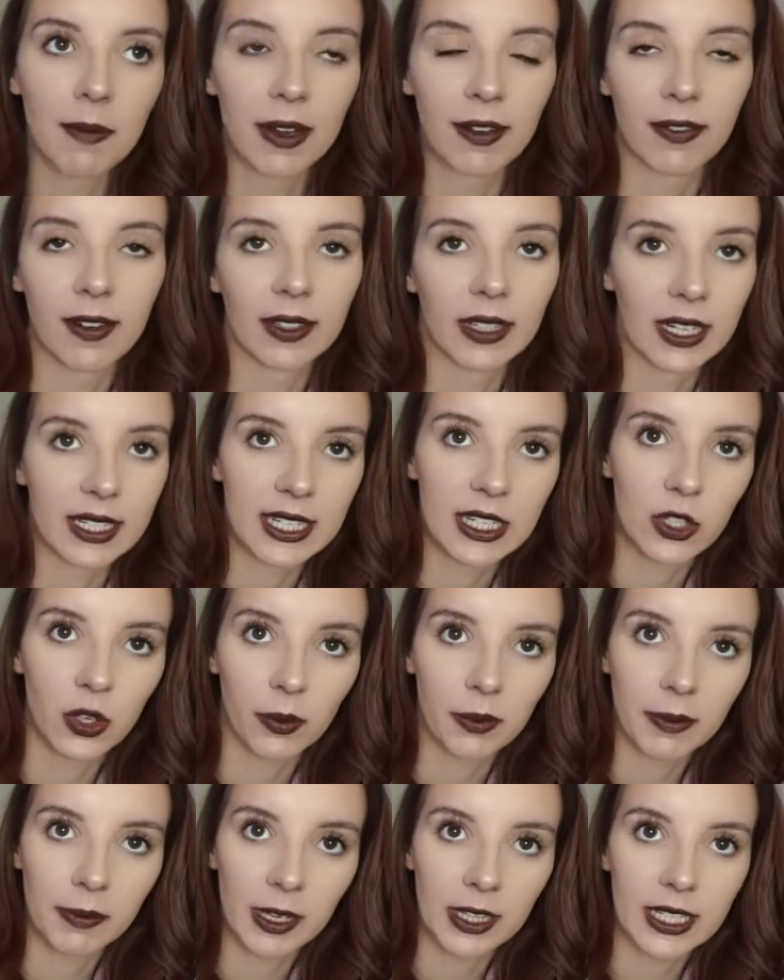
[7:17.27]
My friend Lexi
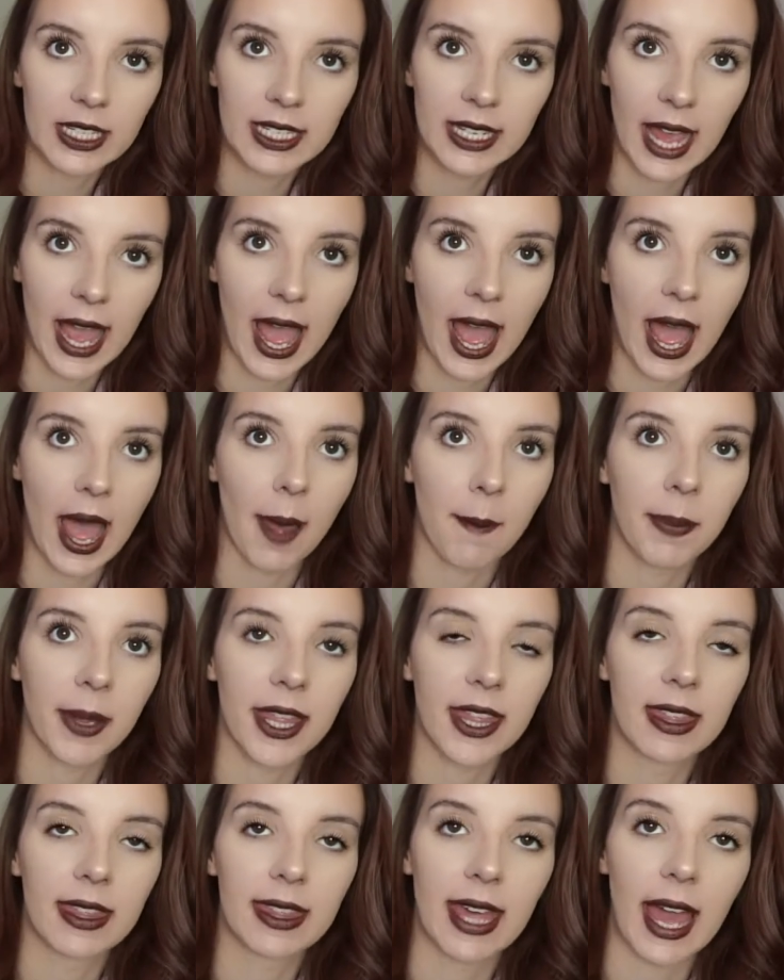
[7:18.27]
told me about this app
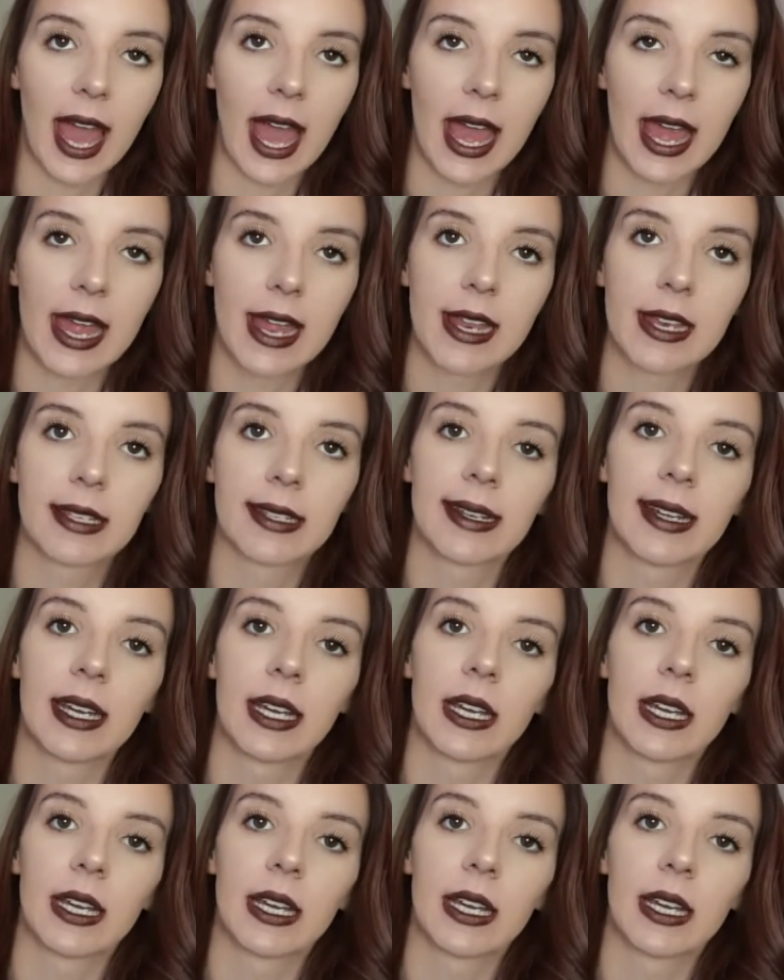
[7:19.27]
that